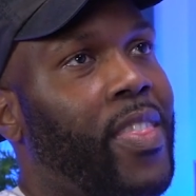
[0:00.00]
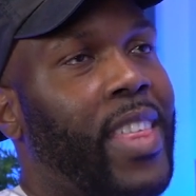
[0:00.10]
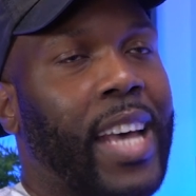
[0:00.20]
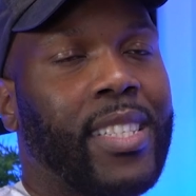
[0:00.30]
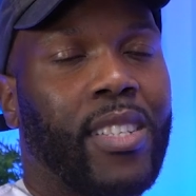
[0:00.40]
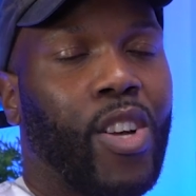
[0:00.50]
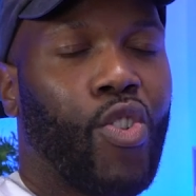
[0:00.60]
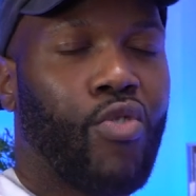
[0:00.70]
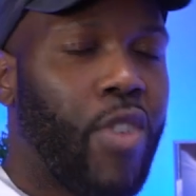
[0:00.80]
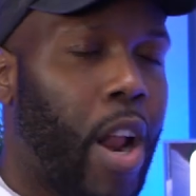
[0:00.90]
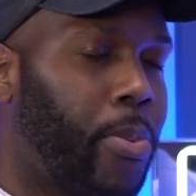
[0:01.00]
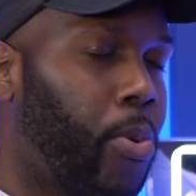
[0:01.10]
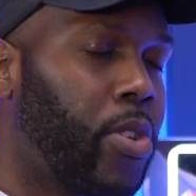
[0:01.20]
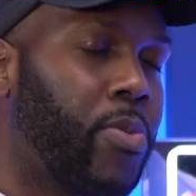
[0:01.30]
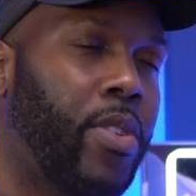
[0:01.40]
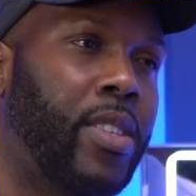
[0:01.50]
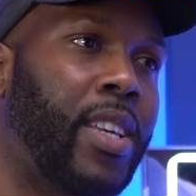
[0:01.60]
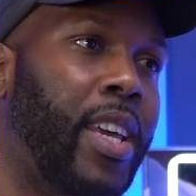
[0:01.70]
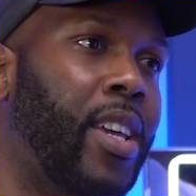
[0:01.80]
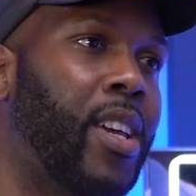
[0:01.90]
there's this incredible
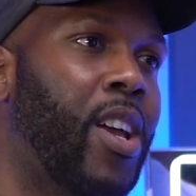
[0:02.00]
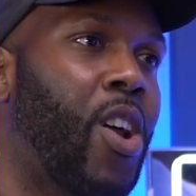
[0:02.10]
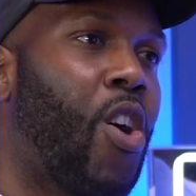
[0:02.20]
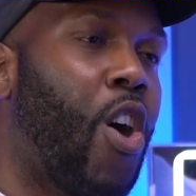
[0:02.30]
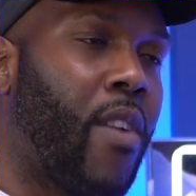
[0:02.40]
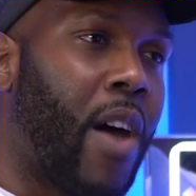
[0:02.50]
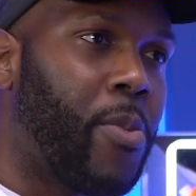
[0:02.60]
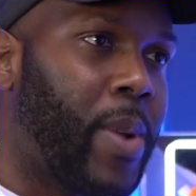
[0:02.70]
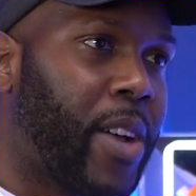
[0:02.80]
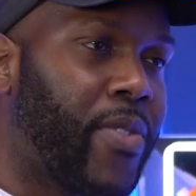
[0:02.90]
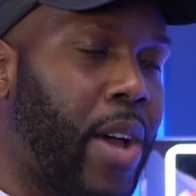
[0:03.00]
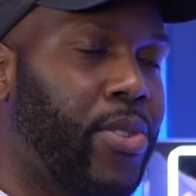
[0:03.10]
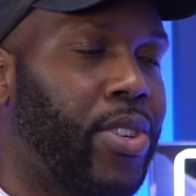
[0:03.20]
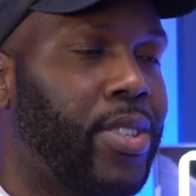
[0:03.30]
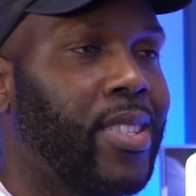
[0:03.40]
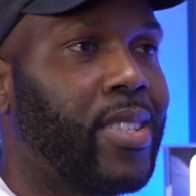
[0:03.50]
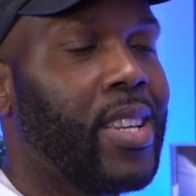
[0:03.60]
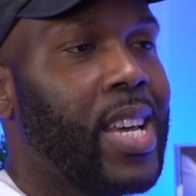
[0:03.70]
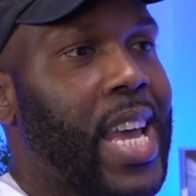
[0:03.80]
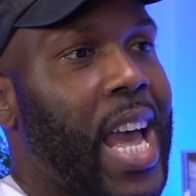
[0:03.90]
community of other Black founders,
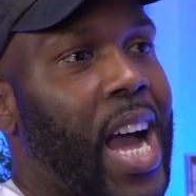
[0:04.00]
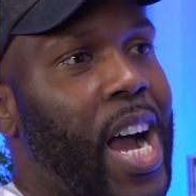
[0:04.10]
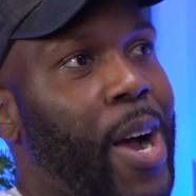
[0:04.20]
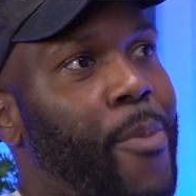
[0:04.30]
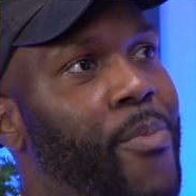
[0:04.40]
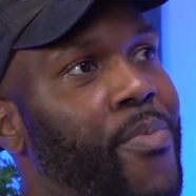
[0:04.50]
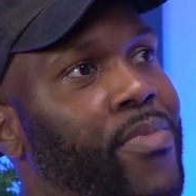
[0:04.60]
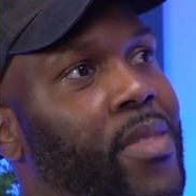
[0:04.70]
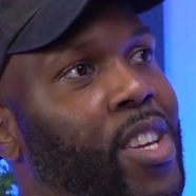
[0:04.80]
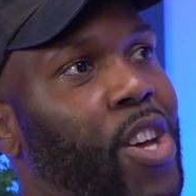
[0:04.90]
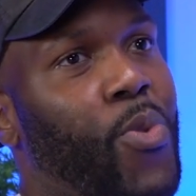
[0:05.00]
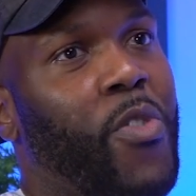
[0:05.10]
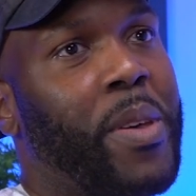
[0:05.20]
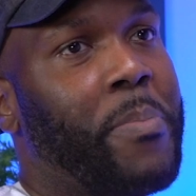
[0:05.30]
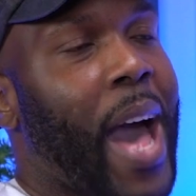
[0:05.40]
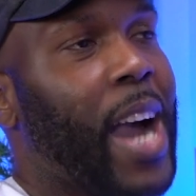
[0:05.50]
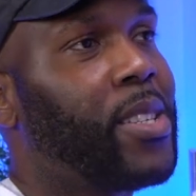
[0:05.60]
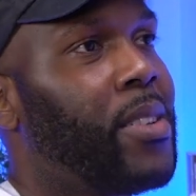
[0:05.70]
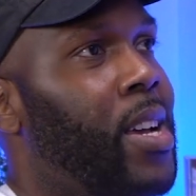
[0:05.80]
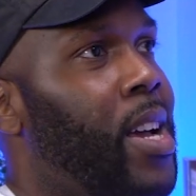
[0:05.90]
who have been
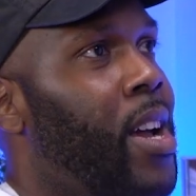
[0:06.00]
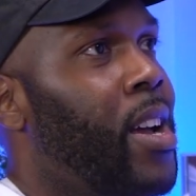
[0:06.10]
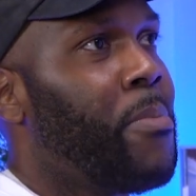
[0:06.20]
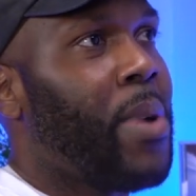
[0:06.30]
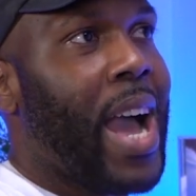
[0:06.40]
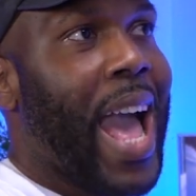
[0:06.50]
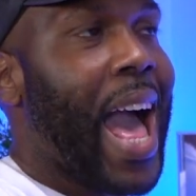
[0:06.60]
backed by